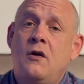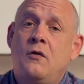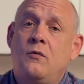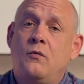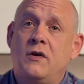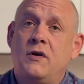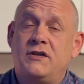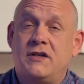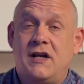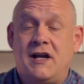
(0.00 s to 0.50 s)

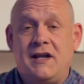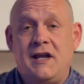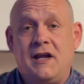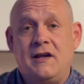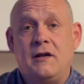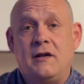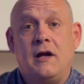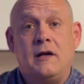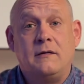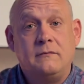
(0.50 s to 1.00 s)
which I
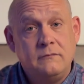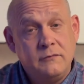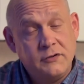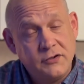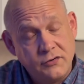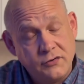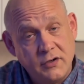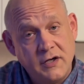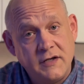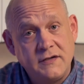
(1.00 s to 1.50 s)
cannot
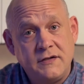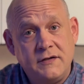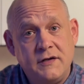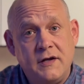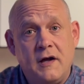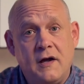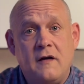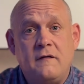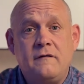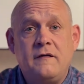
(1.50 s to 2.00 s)
stress
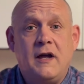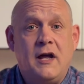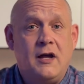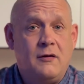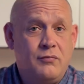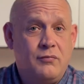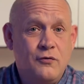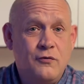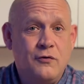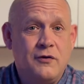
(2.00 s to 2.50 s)
enough how
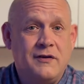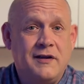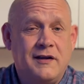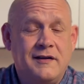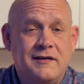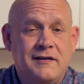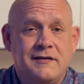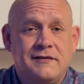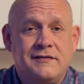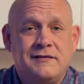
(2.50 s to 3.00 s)
important that
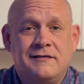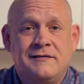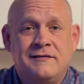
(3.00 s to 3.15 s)
is.